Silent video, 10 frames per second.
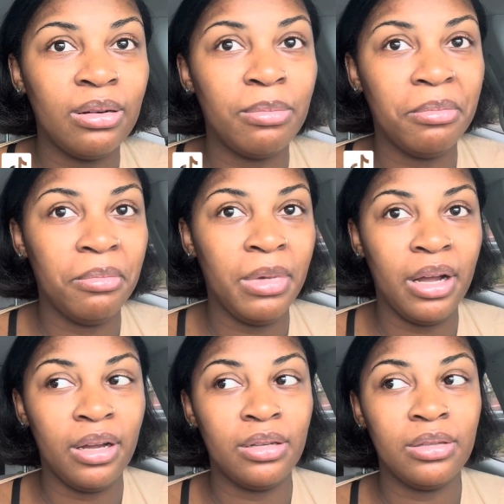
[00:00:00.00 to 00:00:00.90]

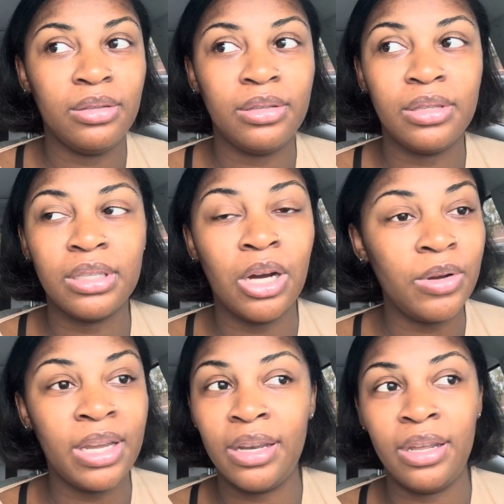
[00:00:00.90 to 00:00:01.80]
Mom, go
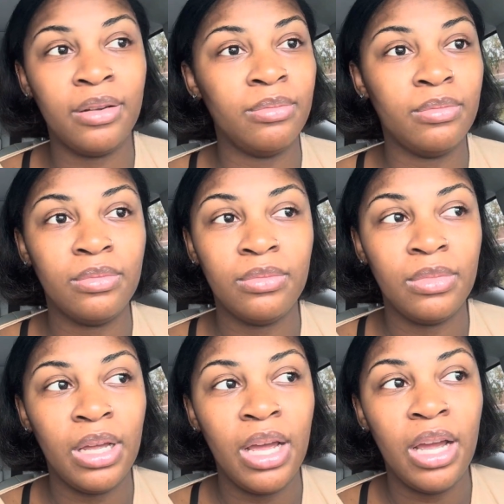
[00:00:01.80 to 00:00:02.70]
get them.
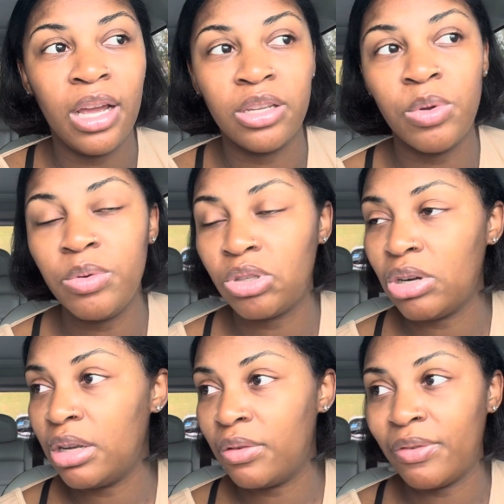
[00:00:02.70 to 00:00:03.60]
Because we was
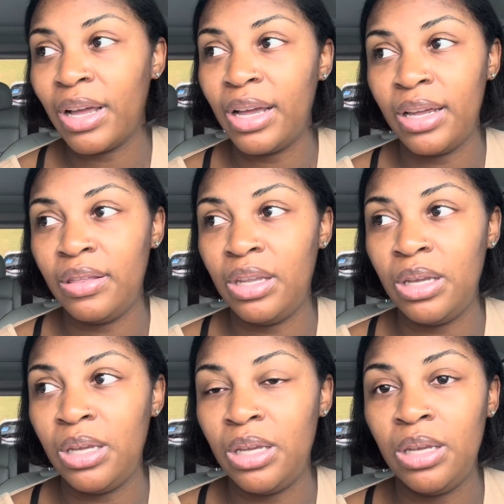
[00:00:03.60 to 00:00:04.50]
trying to find
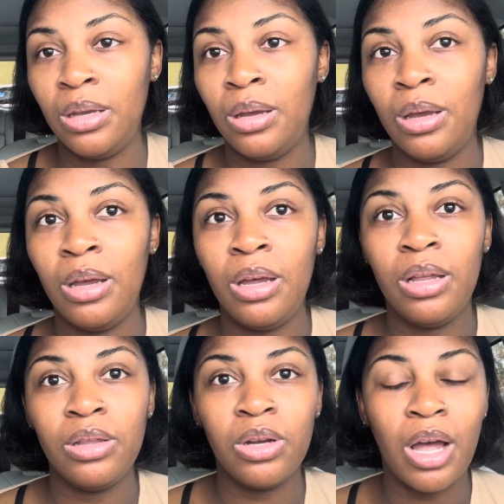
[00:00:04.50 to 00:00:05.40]
the
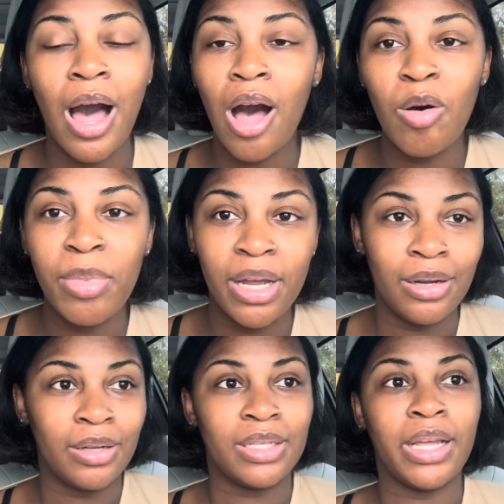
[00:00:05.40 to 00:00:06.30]
little call button
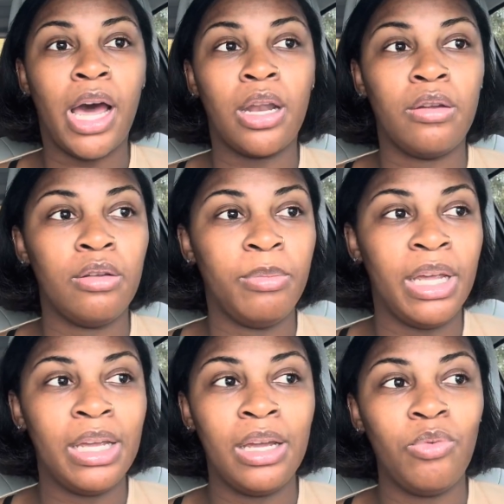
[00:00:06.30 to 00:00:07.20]
on the side of the
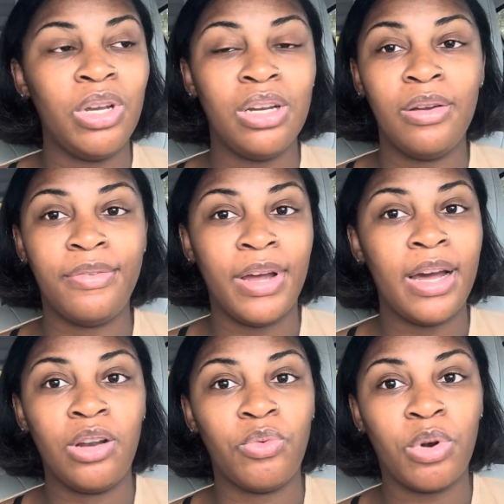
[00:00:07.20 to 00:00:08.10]
bed. We couldn't
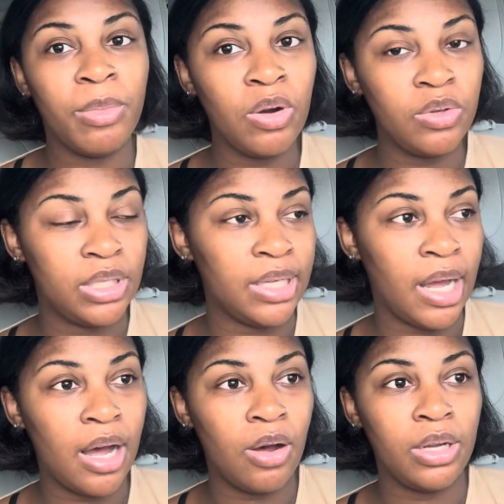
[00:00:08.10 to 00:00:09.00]
find the remote to
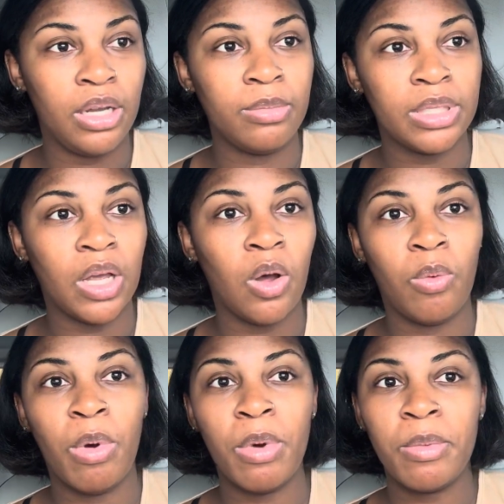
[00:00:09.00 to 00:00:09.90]
call them. So
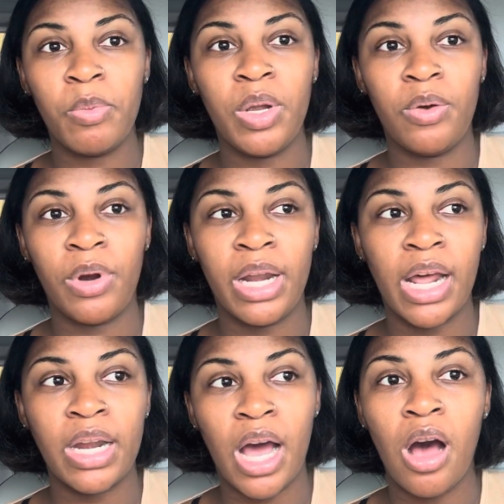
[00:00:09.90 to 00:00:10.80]
my mama ran
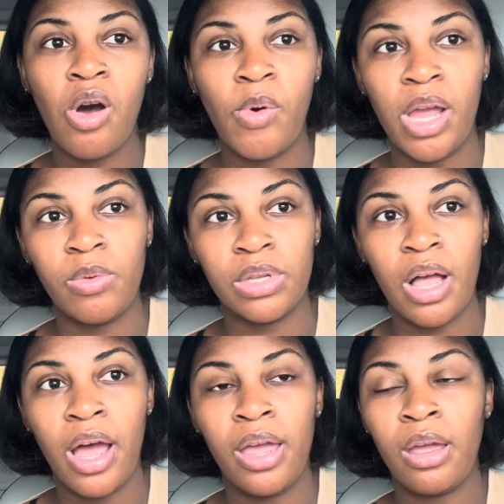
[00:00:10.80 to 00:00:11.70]
out in the hallway. It was
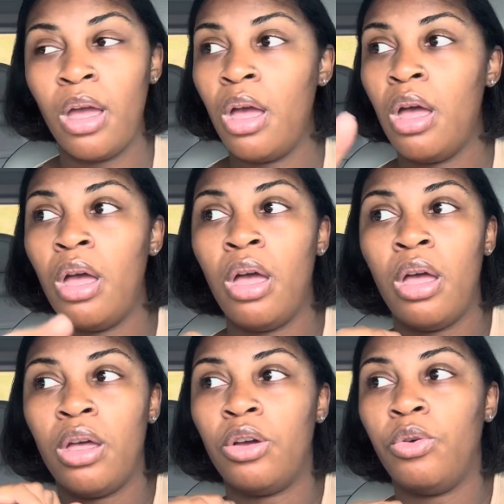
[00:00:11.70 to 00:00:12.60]
like,
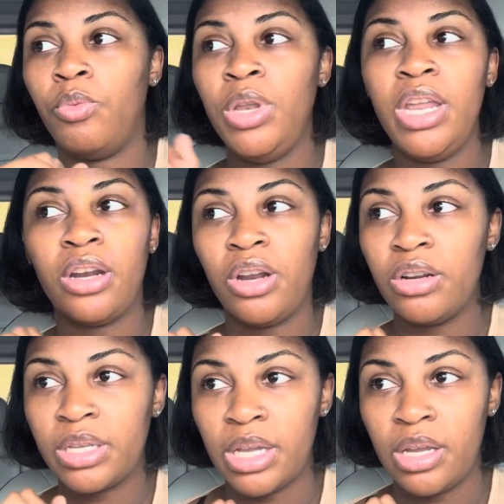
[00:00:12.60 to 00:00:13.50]
we need a
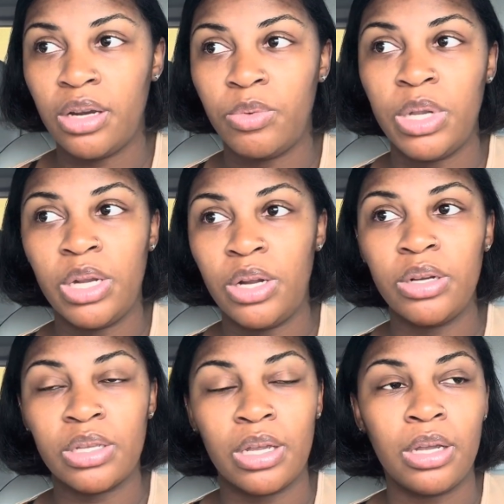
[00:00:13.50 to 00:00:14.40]
nurse in here. We need a
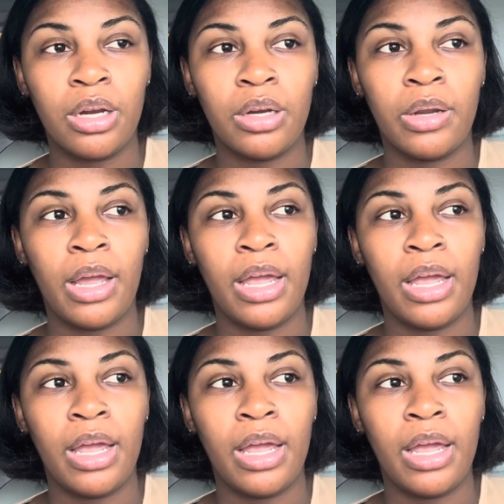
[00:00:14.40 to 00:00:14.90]
nurse in here.